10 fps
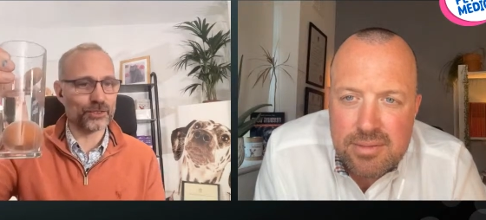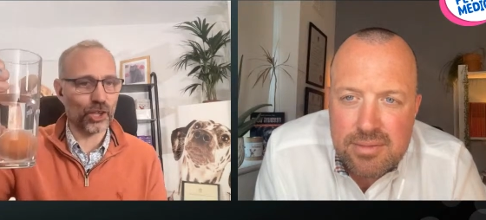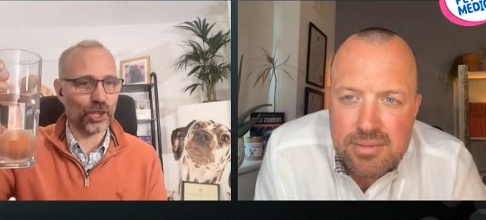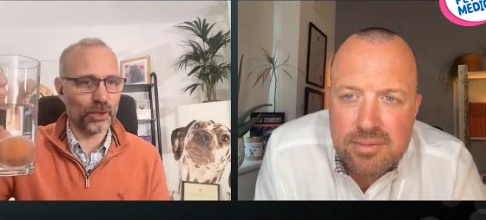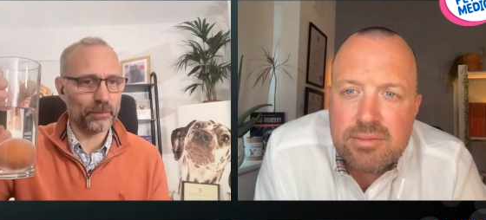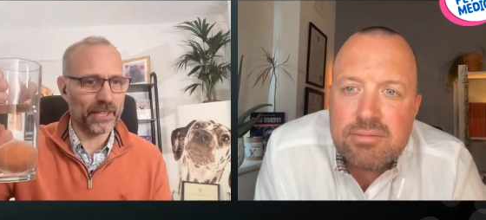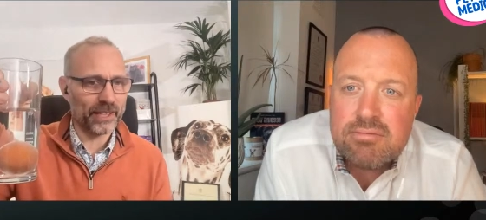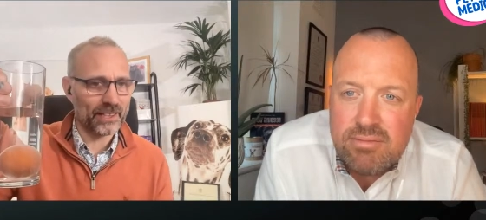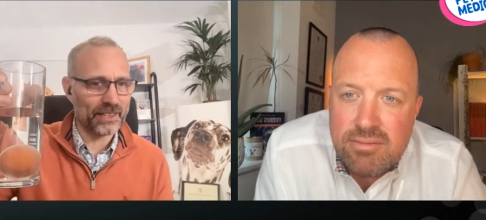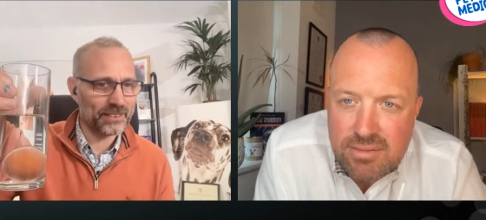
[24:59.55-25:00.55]
Speaker 1: The time
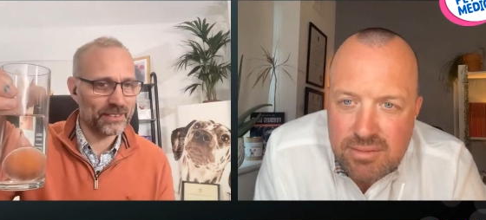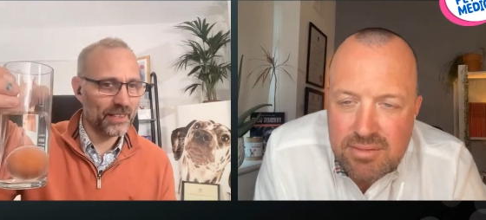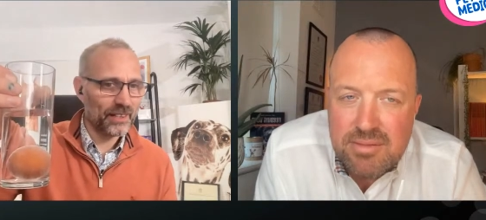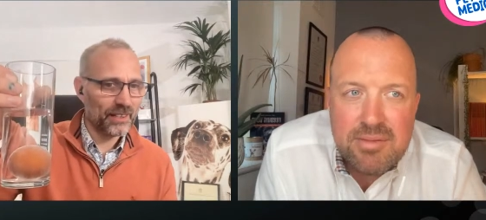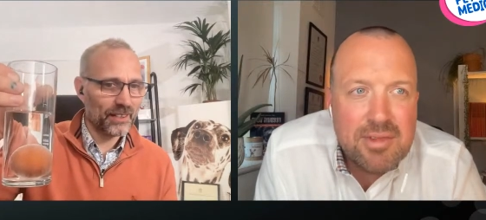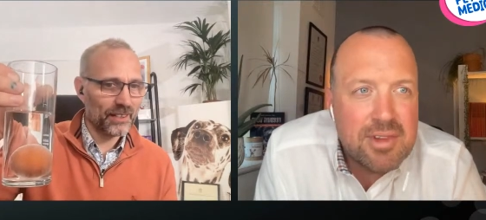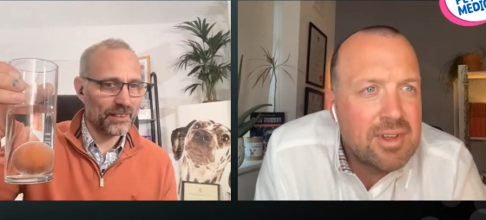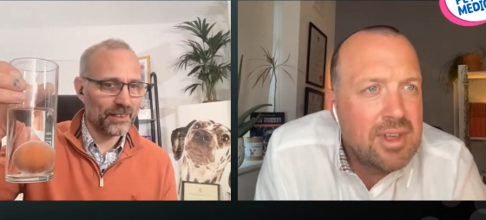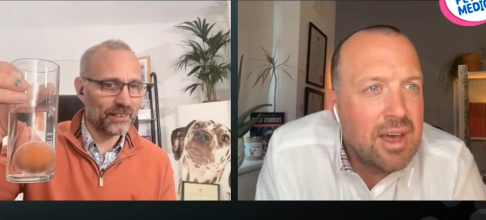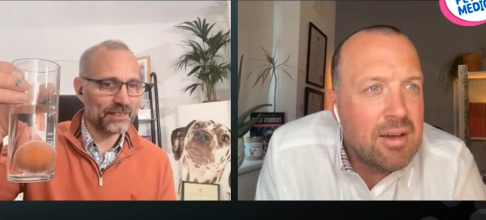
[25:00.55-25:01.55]
is yeah